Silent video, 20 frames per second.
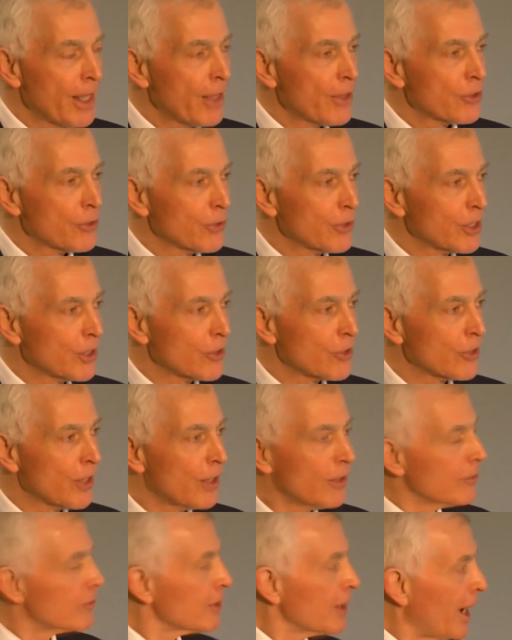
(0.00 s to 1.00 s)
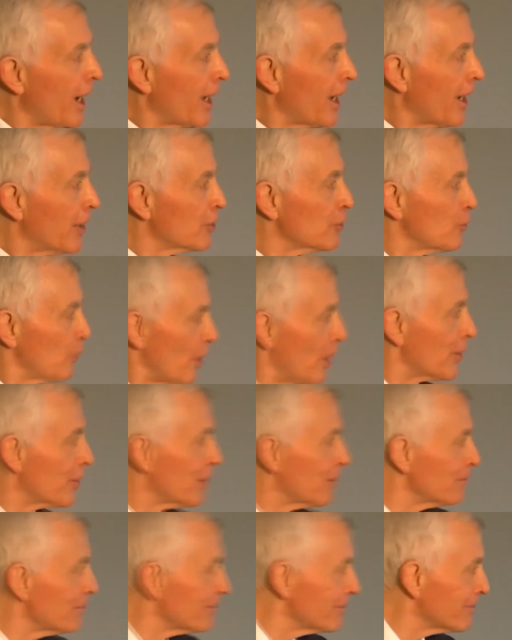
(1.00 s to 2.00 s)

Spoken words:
So we're going to start, Kailash. Welcome.